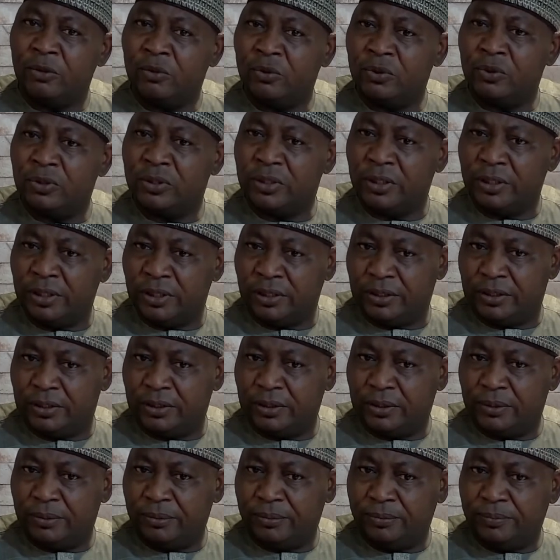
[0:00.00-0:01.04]
to
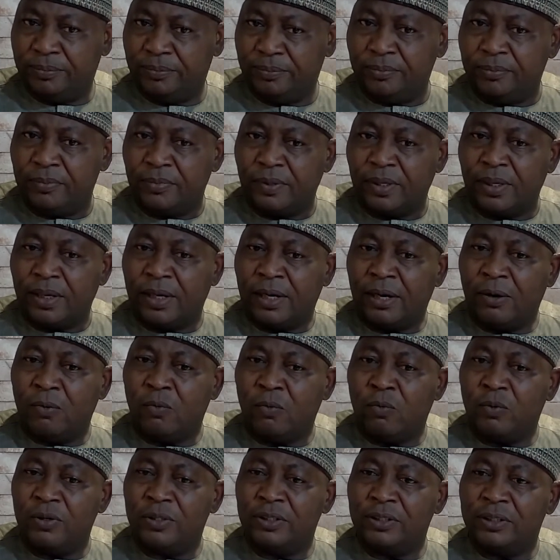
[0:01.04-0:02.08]
date,
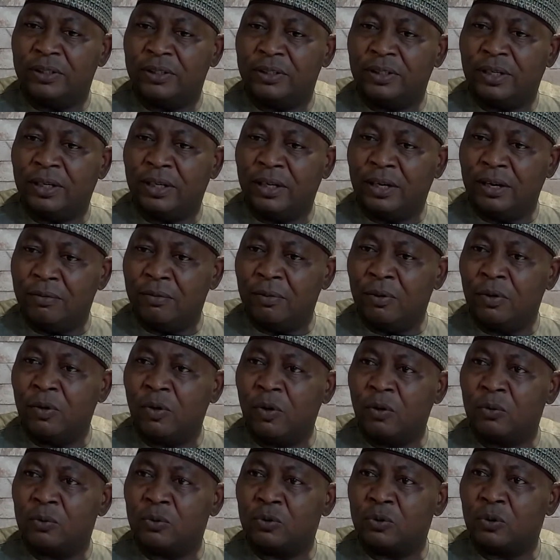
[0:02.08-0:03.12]
what is the level
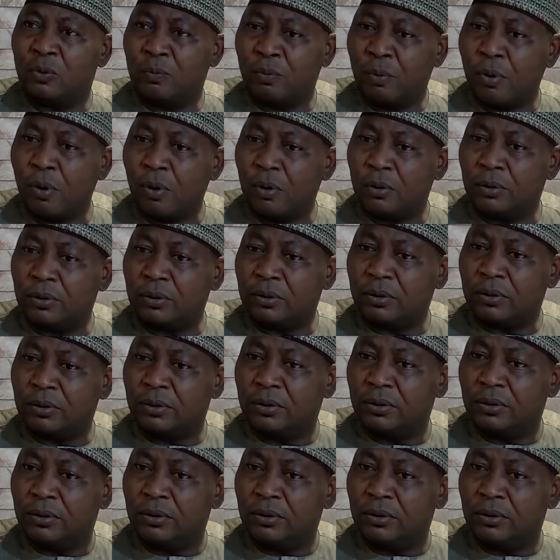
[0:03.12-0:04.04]
of support